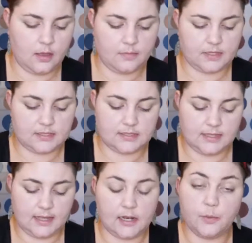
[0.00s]
This is
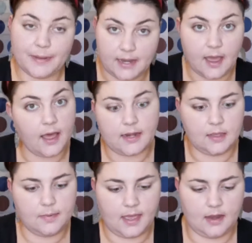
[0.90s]
the
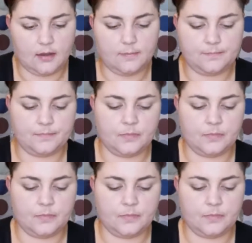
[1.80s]
Illumi-Naughty pen.